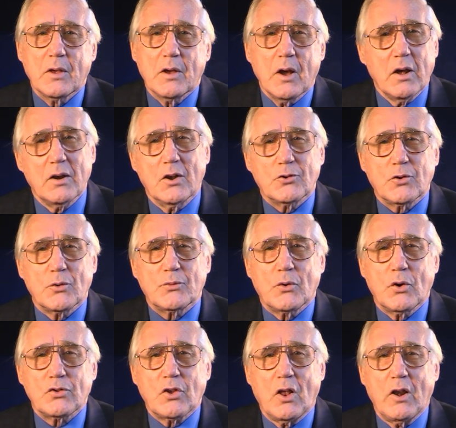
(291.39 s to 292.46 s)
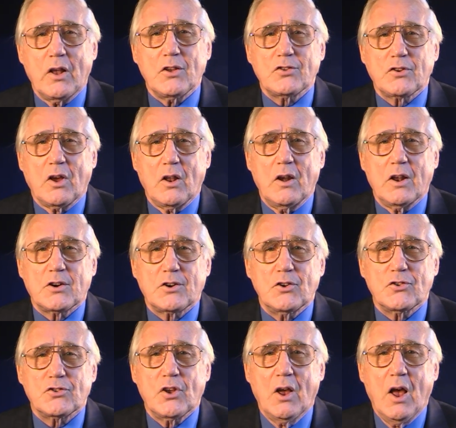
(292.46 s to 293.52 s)
Unless, of course, Alaska
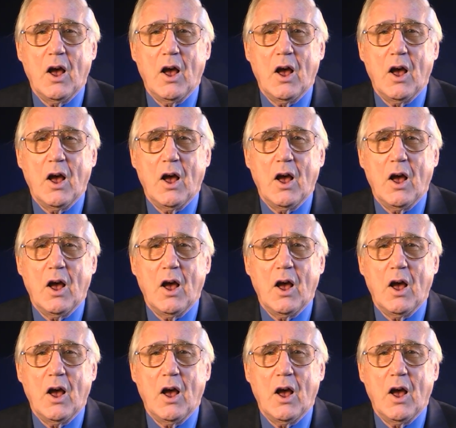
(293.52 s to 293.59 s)
elections